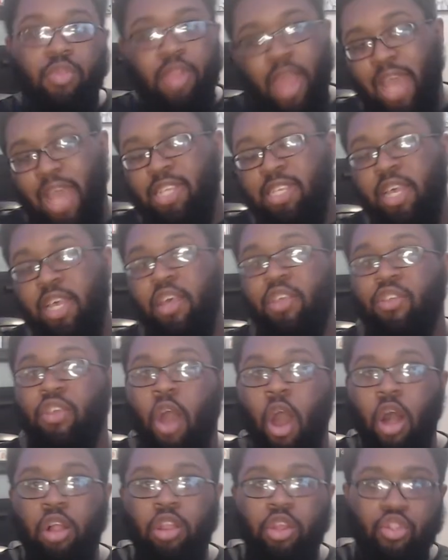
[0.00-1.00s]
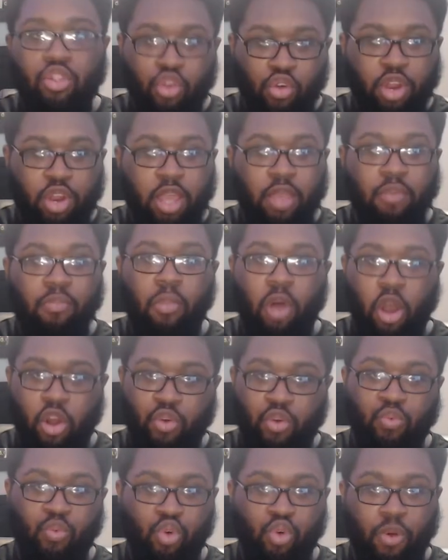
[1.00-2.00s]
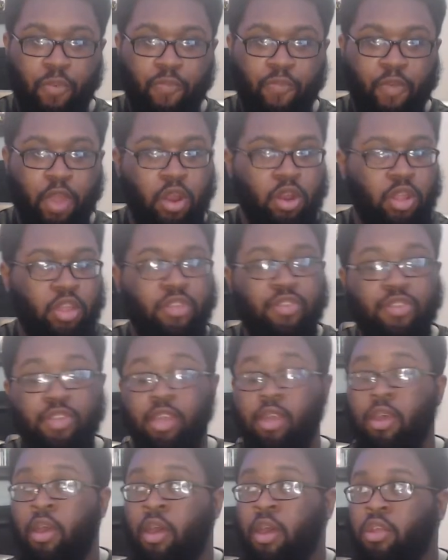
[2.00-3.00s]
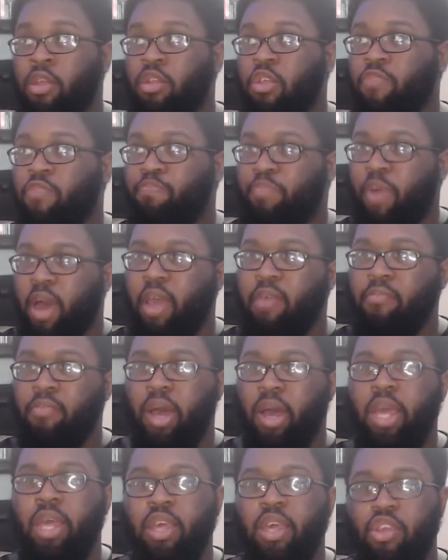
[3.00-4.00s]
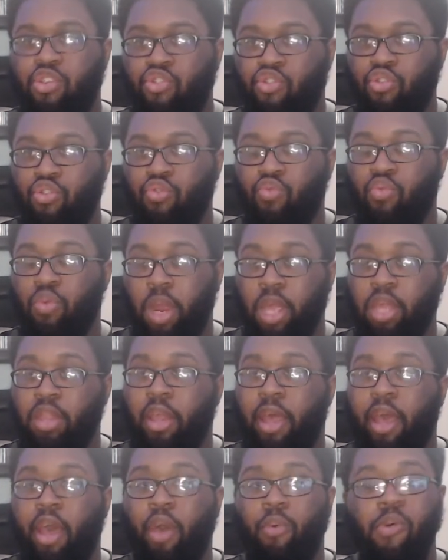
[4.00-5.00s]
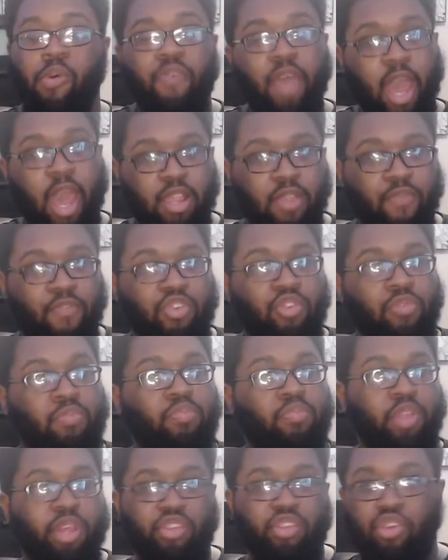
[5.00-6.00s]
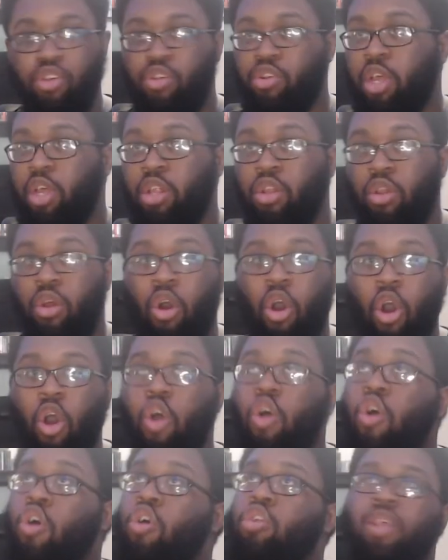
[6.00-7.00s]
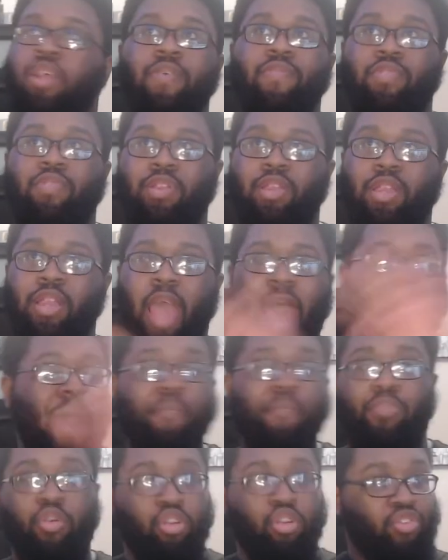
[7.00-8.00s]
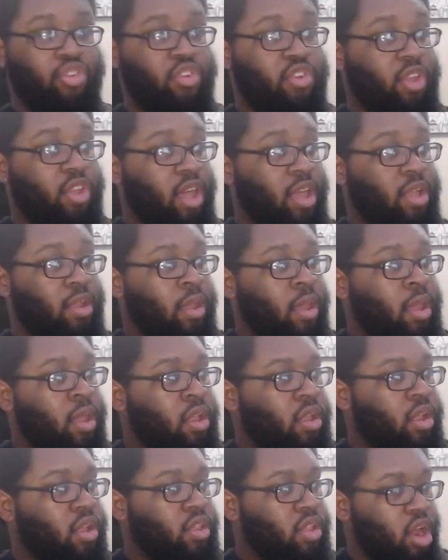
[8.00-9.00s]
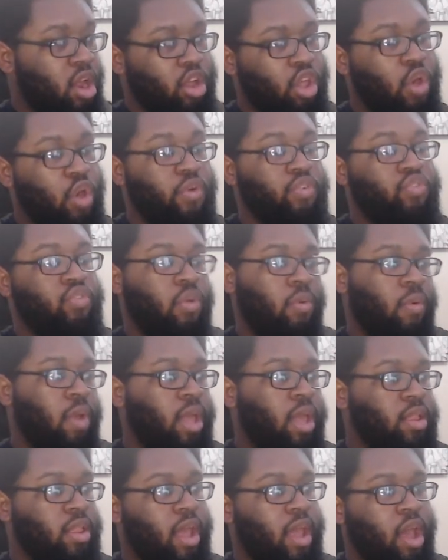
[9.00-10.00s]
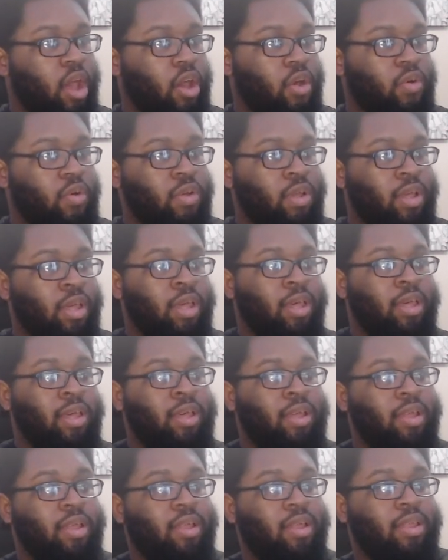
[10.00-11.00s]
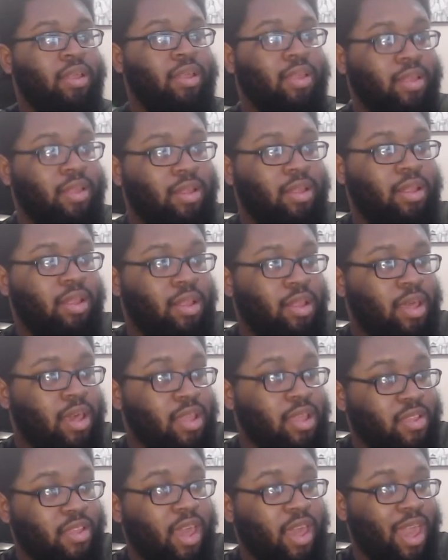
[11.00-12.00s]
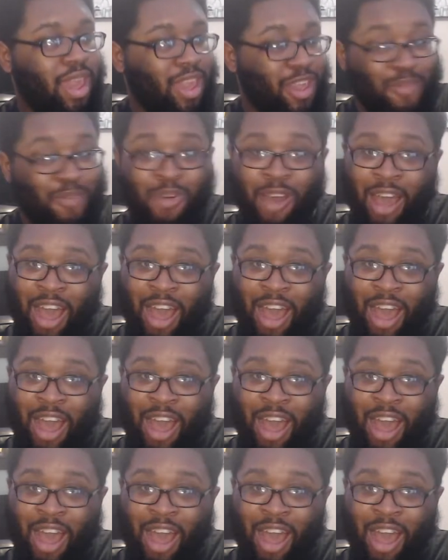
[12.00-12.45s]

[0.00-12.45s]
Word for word: next is Call of Duty Modern Warfare, and you see, despite my issues right now with Activision Blizzard and all of that bullshit that they're going through right now, this game,